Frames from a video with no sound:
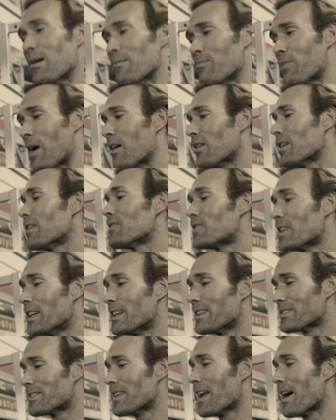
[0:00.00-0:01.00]
powerlifting
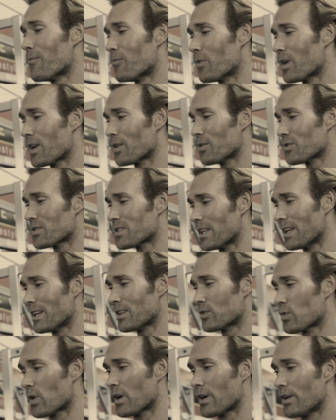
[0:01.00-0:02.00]
is not one of those
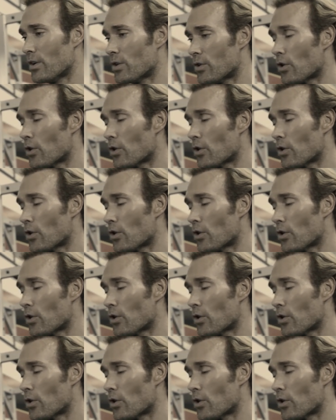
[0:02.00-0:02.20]
things where you're